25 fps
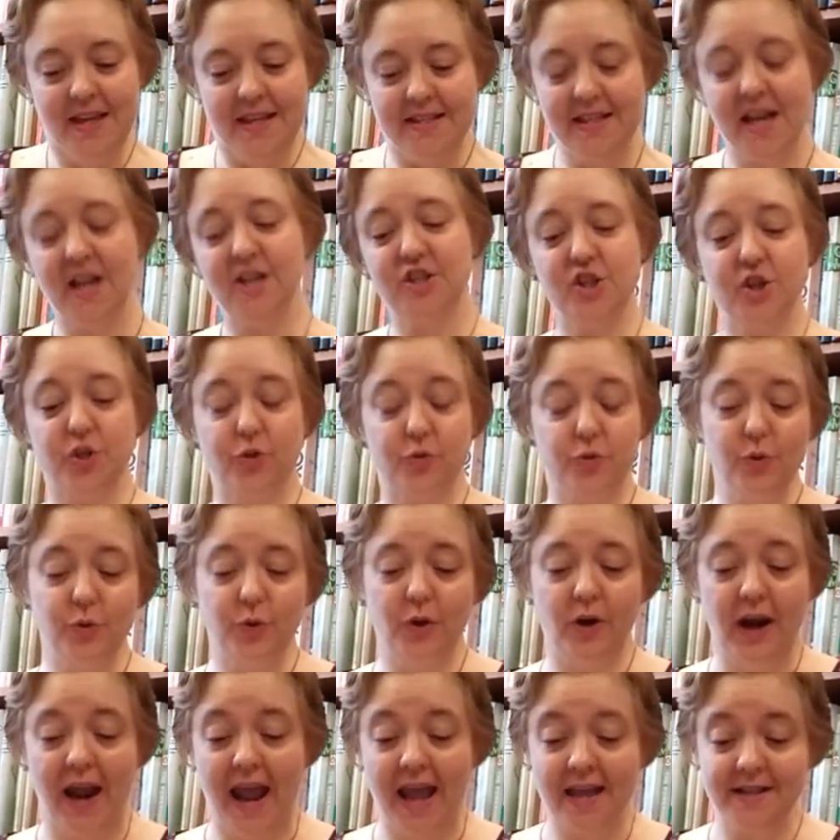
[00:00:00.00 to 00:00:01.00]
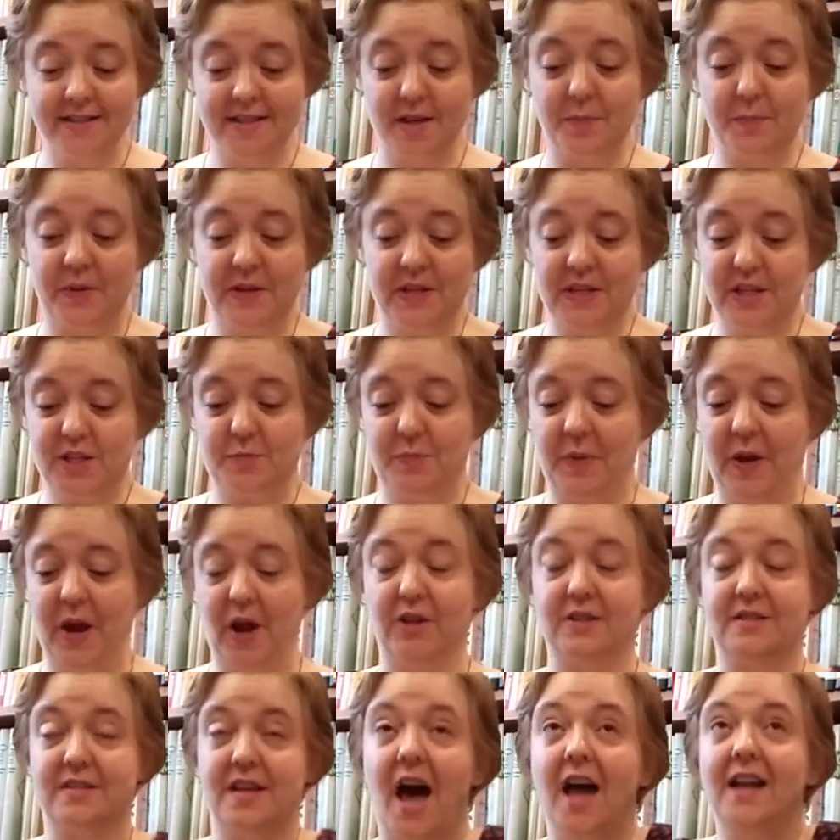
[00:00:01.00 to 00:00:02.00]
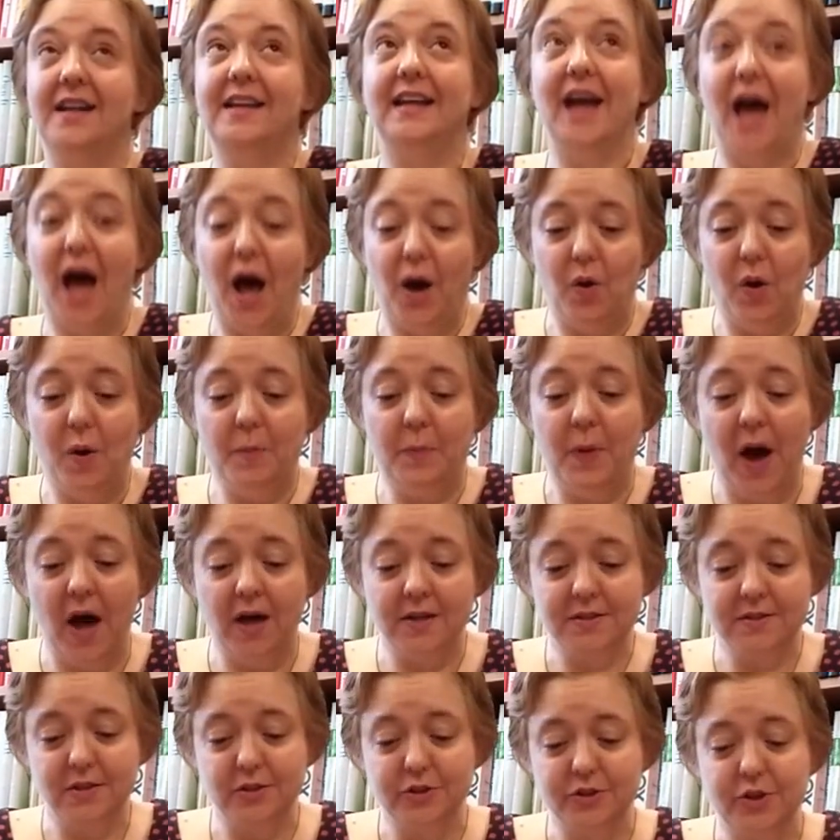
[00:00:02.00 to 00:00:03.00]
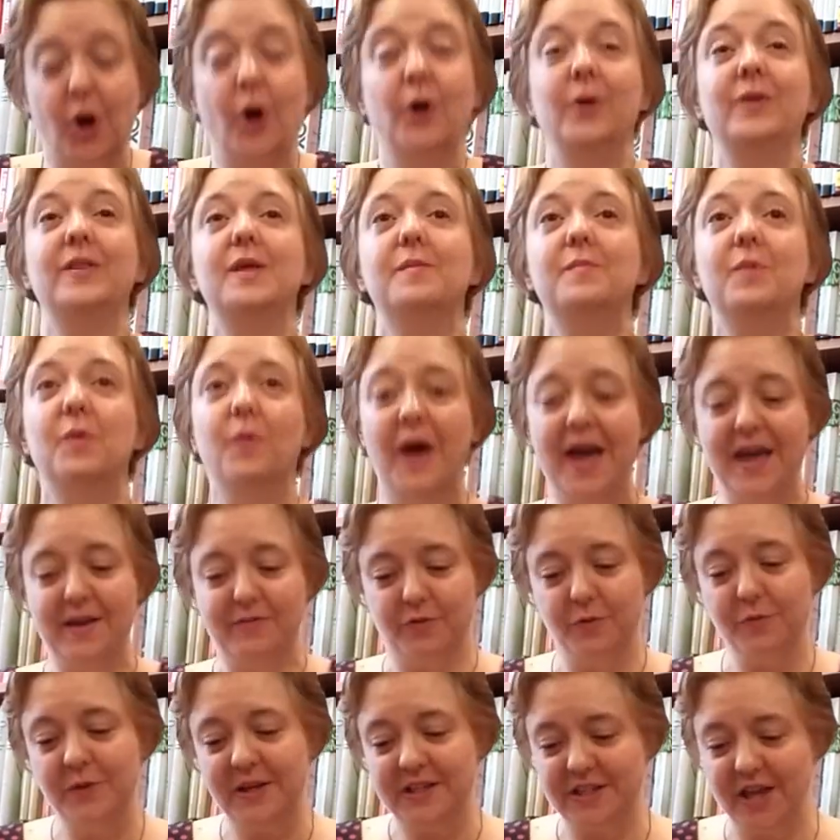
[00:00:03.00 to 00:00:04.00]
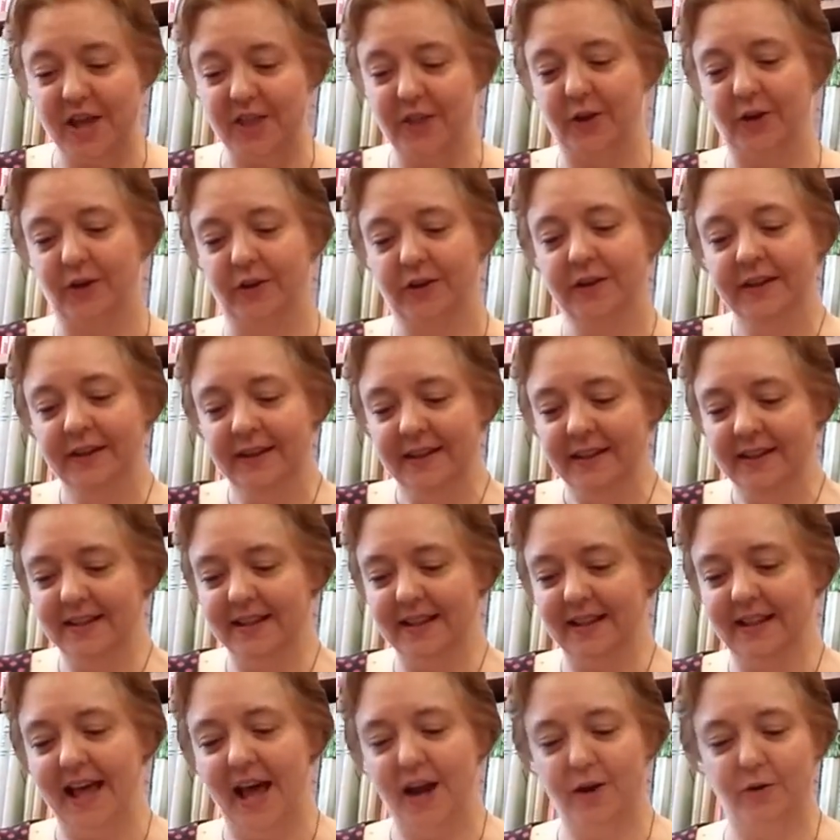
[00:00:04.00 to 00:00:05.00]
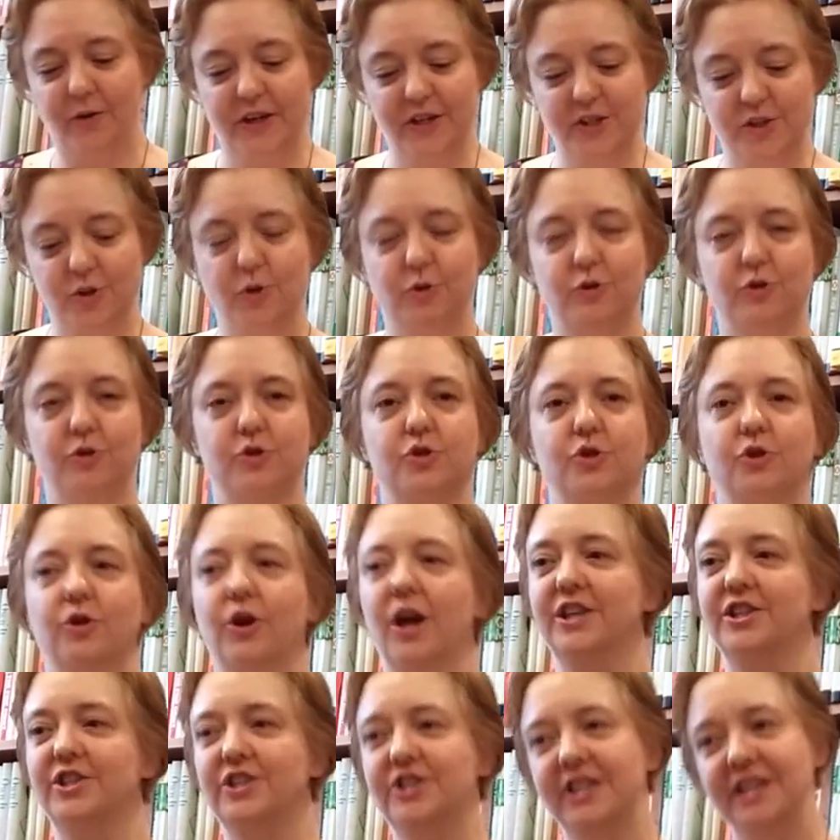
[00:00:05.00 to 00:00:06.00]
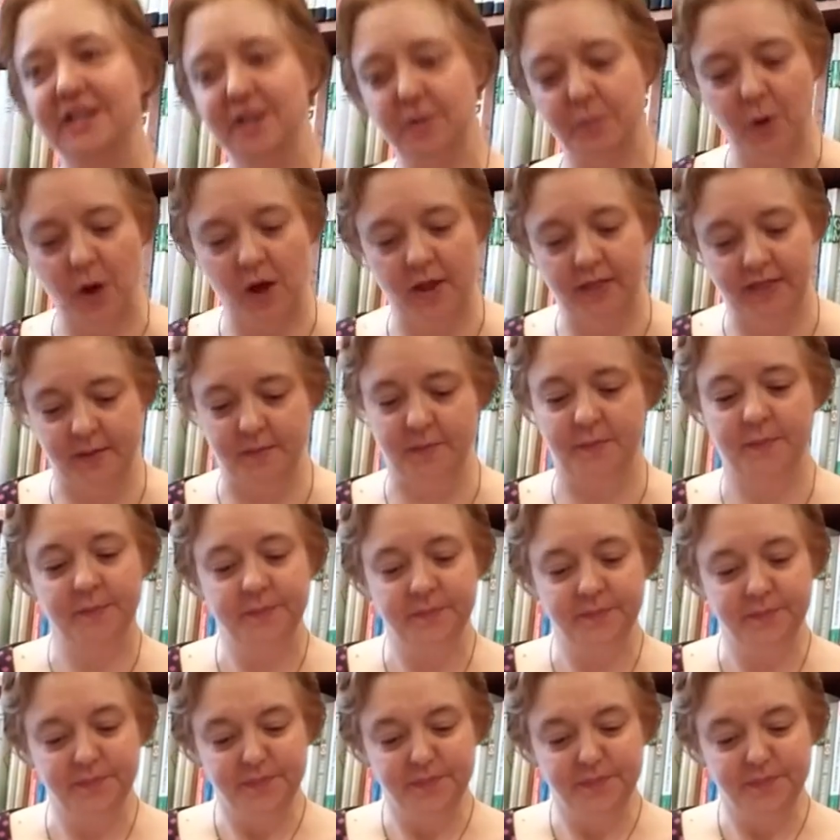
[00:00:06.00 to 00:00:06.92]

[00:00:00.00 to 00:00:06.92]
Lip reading: Sancha threw her hands up in despair. "Santiago Apostle, turn them away from each other!" The clattering soldiers crushed in upon them.